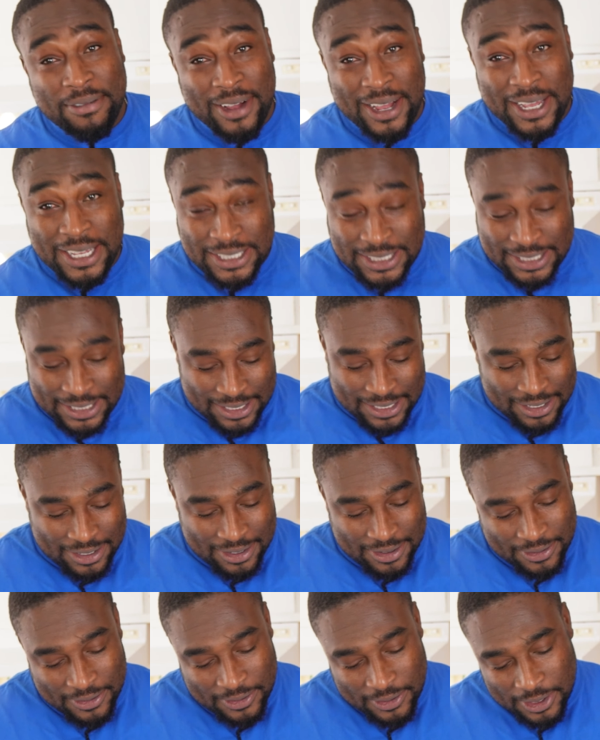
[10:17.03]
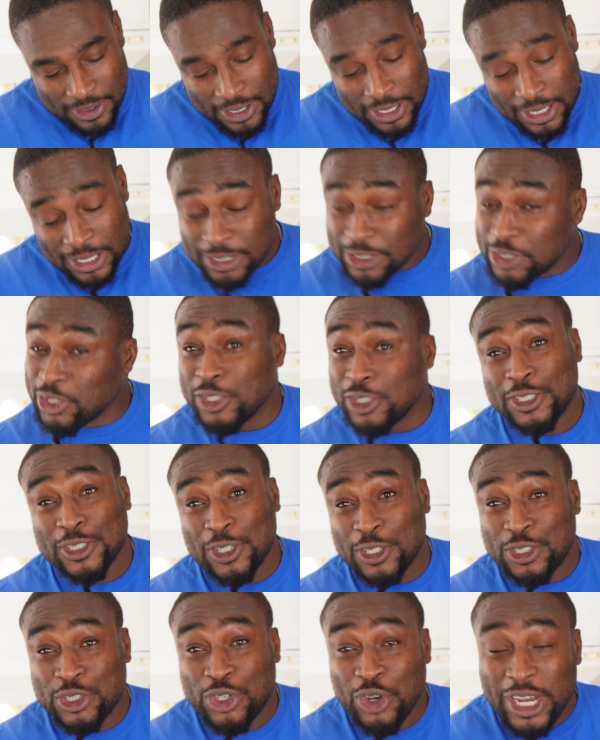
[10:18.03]
ice just
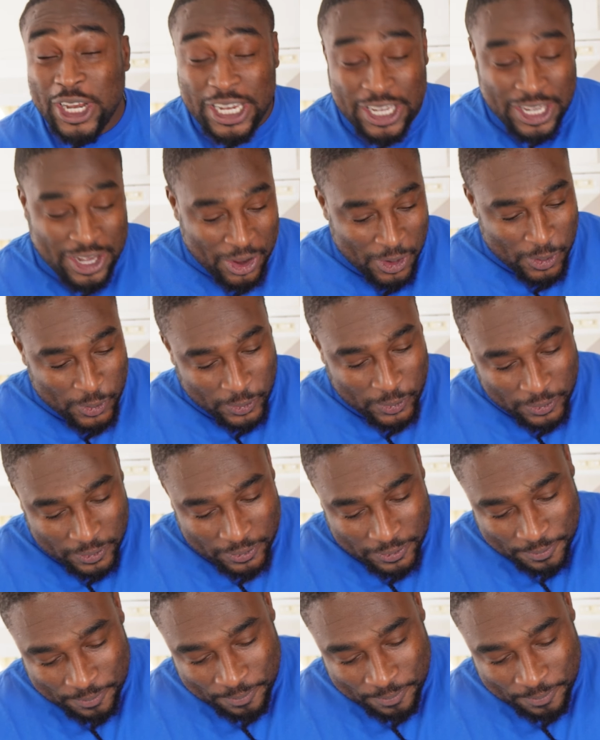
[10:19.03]
to chill it down.